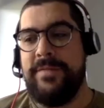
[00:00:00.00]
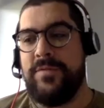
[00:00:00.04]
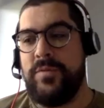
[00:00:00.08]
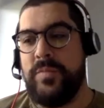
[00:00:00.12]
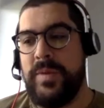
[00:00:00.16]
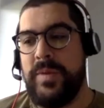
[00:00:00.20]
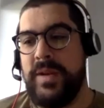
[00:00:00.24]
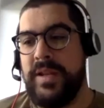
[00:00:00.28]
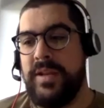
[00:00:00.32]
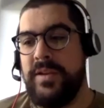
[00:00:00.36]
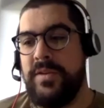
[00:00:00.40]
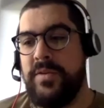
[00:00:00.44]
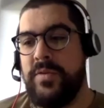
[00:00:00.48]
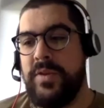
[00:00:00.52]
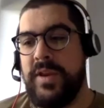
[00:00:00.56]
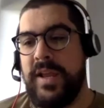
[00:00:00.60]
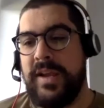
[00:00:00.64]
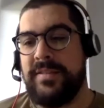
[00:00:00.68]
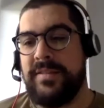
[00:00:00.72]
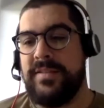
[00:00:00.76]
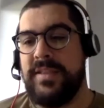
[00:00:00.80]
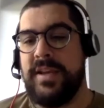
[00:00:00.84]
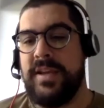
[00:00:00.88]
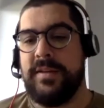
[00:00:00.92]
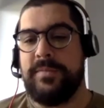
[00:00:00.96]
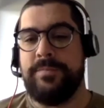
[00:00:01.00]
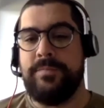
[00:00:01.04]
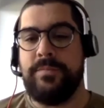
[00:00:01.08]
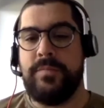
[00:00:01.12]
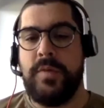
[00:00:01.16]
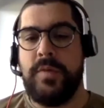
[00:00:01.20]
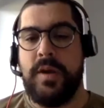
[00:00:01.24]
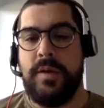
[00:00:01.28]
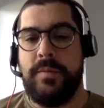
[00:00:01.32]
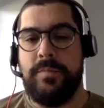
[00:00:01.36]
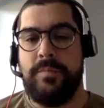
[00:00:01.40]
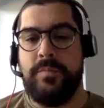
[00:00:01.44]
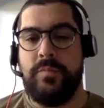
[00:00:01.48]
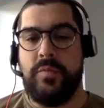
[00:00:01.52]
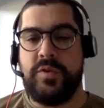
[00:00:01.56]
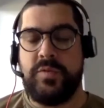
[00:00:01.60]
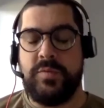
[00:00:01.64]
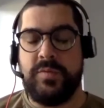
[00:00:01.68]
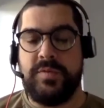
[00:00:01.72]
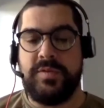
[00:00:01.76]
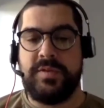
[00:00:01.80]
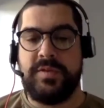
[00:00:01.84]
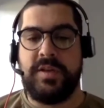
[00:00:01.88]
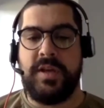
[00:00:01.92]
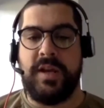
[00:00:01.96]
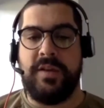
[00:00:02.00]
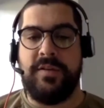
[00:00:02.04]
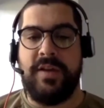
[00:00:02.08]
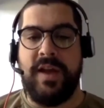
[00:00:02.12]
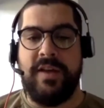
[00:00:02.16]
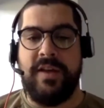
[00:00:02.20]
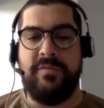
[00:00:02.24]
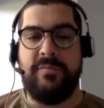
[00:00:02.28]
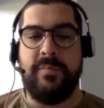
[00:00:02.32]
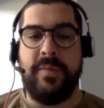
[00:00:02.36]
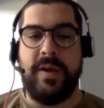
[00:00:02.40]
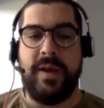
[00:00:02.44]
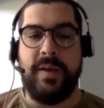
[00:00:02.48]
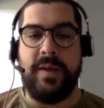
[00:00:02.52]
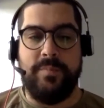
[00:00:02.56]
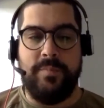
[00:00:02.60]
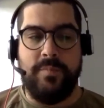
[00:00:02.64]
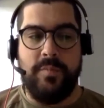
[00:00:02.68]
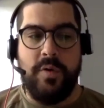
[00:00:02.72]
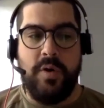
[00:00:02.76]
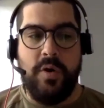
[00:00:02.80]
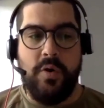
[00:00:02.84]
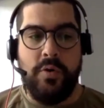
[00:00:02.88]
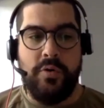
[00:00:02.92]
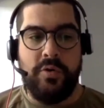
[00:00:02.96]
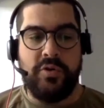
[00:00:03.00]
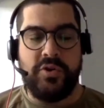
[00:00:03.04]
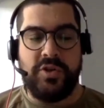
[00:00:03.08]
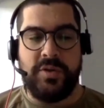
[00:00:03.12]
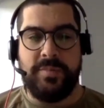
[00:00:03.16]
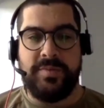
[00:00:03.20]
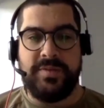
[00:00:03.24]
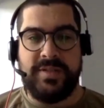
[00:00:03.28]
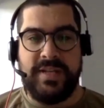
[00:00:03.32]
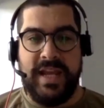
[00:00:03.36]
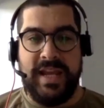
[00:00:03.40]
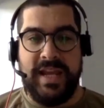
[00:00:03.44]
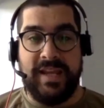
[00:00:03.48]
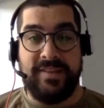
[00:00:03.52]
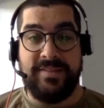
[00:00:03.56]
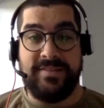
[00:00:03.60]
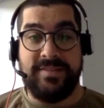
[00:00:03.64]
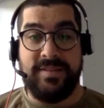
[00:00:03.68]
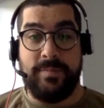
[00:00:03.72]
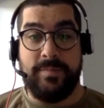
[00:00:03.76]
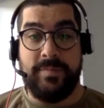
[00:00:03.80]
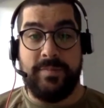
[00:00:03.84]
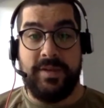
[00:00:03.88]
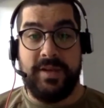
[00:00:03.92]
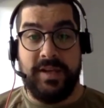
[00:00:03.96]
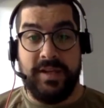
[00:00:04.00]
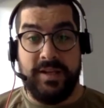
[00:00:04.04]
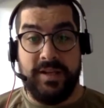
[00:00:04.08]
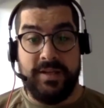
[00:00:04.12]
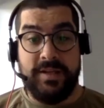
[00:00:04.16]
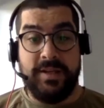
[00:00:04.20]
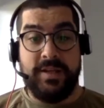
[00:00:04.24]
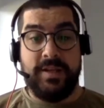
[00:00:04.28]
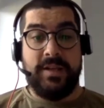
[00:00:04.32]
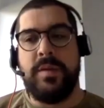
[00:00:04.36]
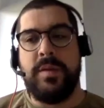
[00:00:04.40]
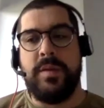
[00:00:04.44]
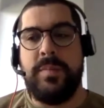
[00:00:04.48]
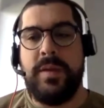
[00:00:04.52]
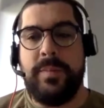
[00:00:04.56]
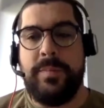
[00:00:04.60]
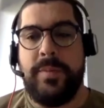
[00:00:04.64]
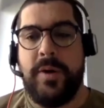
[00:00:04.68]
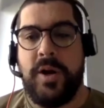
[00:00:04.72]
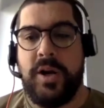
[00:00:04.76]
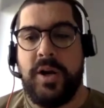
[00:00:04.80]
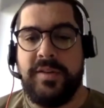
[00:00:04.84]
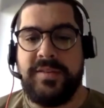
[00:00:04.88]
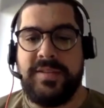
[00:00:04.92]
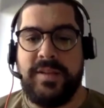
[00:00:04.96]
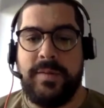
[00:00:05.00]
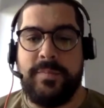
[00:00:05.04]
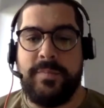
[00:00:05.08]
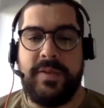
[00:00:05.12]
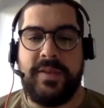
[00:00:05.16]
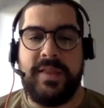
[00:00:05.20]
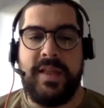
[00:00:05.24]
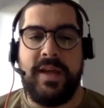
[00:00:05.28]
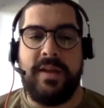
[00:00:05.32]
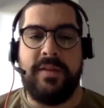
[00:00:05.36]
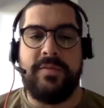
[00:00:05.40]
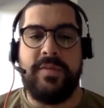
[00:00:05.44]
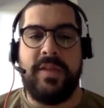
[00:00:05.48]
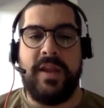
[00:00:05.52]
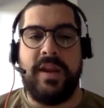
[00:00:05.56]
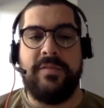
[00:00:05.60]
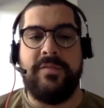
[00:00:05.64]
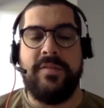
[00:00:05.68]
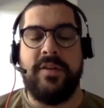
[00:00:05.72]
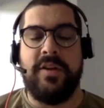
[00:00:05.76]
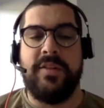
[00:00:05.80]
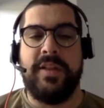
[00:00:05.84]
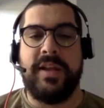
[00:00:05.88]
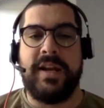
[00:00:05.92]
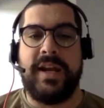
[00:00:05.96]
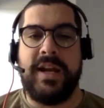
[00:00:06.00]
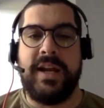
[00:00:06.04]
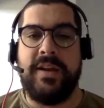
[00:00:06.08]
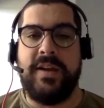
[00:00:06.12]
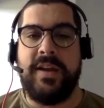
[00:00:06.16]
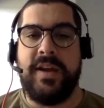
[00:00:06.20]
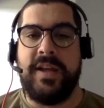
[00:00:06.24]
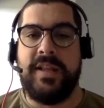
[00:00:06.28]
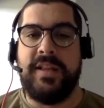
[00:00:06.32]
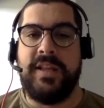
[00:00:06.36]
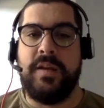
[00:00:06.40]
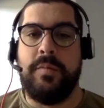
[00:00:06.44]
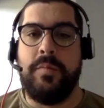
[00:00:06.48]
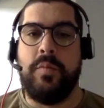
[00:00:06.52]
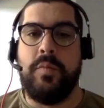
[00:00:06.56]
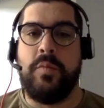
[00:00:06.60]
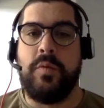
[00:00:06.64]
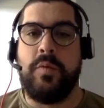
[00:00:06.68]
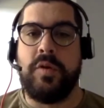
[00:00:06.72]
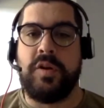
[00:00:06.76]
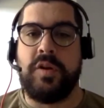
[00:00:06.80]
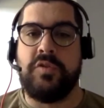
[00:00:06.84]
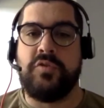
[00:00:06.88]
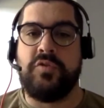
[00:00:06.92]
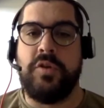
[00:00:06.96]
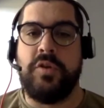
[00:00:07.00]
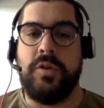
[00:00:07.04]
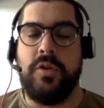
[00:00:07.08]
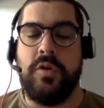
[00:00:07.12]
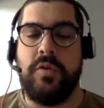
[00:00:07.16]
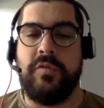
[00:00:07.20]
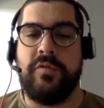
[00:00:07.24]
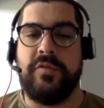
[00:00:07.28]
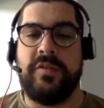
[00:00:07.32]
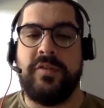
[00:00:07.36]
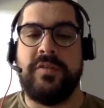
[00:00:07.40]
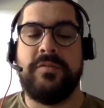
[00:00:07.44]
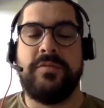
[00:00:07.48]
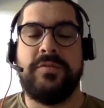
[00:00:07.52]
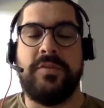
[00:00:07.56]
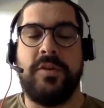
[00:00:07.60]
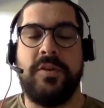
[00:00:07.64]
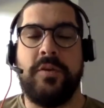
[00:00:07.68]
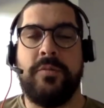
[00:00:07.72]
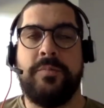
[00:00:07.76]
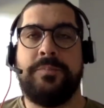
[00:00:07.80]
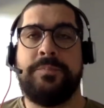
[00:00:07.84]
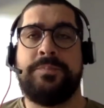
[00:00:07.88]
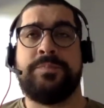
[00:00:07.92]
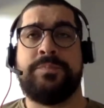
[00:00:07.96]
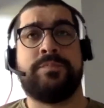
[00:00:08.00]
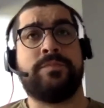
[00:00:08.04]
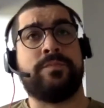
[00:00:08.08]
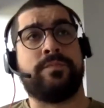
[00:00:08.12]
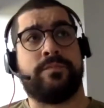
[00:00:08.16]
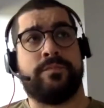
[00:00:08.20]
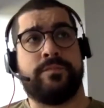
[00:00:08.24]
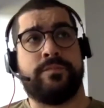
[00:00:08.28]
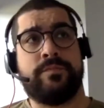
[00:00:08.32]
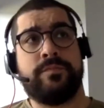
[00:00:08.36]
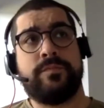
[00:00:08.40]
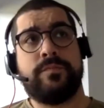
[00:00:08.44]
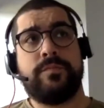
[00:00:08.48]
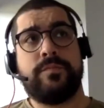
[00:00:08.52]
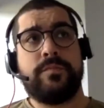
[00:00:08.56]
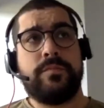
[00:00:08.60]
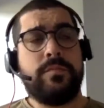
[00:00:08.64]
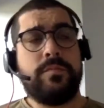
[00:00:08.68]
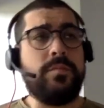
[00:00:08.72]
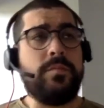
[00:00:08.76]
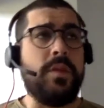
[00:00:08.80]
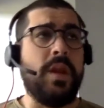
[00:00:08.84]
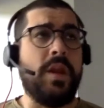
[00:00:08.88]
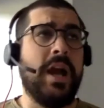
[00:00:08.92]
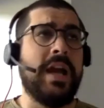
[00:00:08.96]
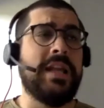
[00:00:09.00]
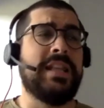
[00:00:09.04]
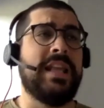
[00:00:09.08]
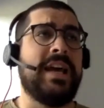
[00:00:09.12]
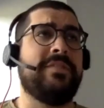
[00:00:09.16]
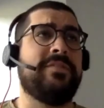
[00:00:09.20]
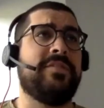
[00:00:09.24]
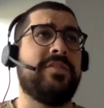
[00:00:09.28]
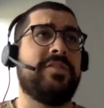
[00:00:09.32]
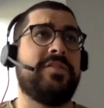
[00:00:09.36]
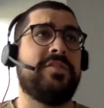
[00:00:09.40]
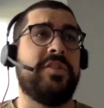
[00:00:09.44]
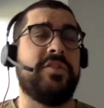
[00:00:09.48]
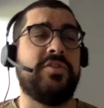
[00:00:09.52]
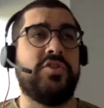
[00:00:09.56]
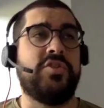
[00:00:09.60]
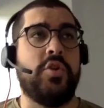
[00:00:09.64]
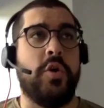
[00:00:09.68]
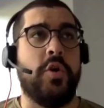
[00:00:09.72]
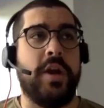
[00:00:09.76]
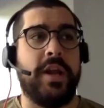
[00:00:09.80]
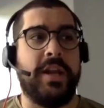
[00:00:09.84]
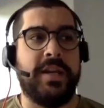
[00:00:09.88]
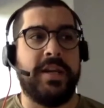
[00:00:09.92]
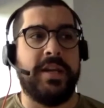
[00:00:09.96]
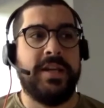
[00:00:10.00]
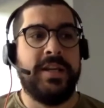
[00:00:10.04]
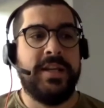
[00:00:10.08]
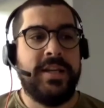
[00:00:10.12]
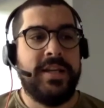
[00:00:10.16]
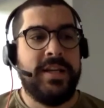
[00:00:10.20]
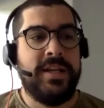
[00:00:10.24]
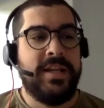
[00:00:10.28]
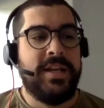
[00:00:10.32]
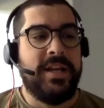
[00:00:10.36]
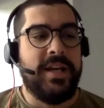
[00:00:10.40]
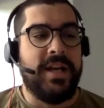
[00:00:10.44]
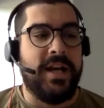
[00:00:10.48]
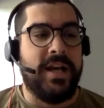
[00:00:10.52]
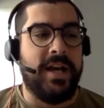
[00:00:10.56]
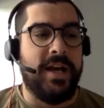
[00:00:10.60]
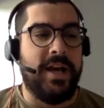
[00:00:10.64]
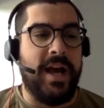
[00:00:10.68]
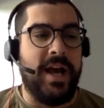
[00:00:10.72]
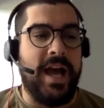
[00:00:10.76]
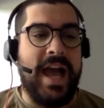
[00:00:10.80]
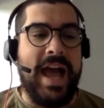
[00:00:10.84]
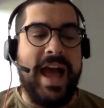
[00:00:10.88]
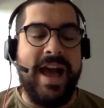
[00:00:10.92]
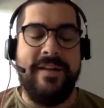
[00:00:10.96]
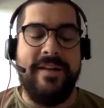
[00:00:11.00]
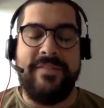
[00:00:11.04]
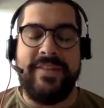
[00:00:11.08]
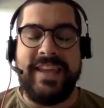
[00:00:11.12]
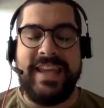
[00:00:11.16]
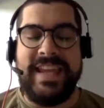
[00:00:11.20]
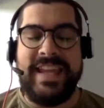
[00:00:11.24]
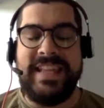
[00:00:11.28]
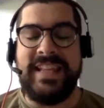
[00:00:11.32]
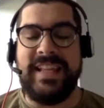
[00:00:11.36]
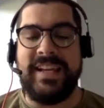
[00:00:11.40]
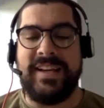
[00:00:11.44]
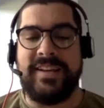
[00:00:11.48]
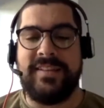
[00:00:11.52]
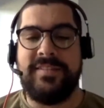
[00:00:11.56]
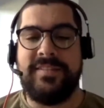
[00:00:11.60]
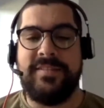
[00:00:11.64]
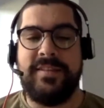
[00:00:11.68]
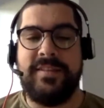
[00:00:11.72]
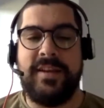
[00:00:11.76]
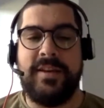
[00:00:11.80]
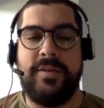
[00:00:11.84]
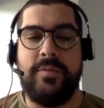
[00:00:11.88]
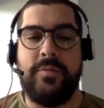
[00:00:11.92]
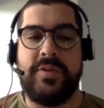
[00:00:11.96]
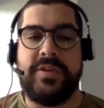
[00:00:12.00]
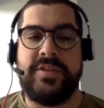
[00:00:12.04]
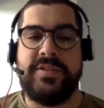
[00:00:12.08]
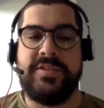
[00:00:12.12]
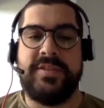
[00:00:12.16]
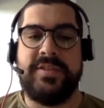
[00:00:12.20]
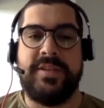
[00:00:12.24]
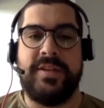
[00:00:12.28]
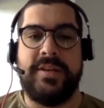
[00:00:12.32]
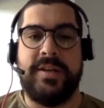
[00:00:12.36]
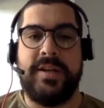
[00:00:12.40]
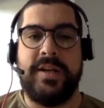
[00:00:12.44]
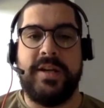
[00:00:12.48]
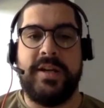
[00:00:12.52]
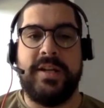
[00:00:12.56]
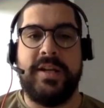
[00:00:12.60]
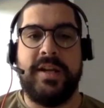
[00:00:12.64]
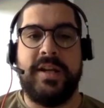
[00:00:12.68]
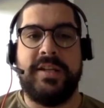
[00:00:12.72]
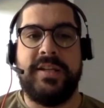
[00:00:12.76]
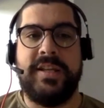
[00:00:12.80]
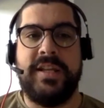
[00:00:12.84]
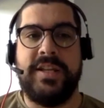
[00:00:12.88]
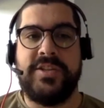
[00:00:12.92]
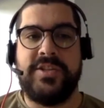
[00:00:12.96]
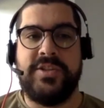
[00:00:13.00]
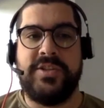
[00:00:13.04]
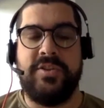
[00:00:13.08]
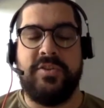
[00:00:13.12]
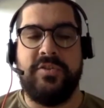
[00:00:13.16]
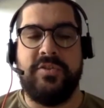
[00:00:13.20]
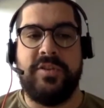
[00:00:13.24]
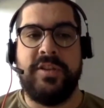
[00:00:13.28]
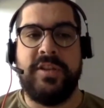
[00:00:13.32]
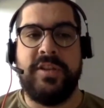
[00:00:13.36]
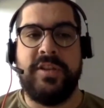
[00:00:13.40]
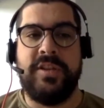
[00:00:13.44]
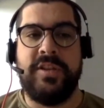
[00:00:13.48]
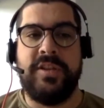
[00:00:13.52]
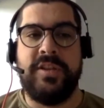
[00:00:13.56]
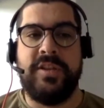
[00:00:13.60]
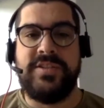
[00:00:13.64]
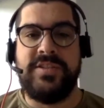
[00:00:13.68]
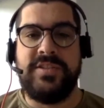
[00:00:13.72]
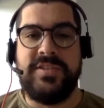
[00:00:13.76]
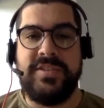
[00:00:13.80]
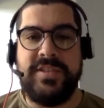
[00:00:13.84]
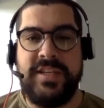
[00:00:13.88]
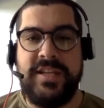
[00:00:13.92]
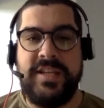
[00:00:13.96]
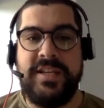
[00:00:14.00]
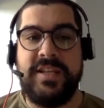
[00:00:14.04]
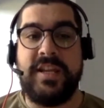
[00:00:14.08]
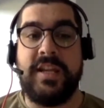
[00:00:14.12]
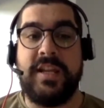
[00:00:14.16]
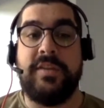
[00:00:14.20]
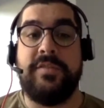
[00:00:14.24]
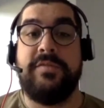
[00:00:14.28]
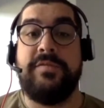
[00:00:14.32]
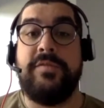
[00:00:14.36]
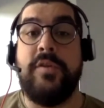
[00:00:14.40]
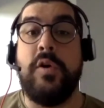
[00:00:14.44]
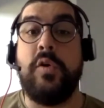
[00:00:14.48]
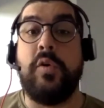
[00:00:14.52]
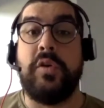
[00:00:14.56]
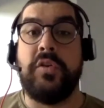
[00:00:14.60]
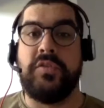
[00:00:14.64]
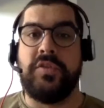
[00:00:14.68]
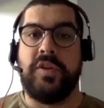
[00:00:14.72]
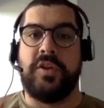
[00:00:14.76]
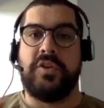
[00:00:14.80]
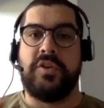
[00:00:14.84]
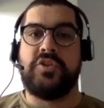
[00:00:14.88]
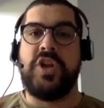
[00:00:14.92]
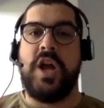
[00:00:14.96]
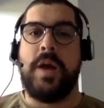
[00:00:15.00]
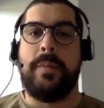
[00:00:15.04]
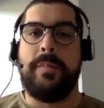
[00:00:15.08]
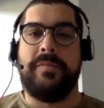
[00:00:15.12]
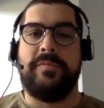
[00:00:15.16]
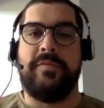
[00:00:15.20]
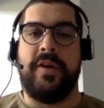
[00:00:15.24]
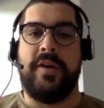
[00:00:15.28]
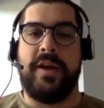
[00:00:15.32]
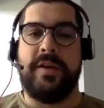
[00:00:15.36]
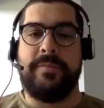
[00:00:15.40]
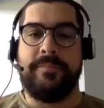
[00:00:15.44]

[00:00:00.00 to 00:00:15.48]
me to do the next thing, which was kind of have my ownership stake in something and be a part of something that I felt like I had a little bit more control over. So I left to join Half Helix, which is a digital agency kind of focused on Shopify,